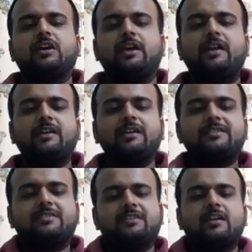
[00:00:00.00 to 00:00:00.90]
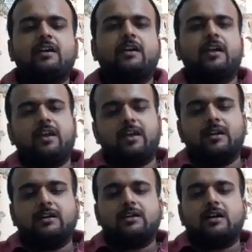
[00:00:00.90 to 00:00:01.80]
He is
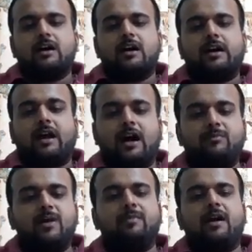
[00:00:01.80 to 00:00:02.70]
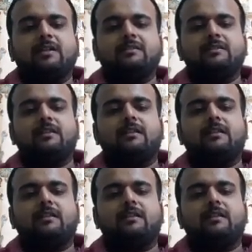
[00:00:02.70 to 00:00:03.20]
an army man.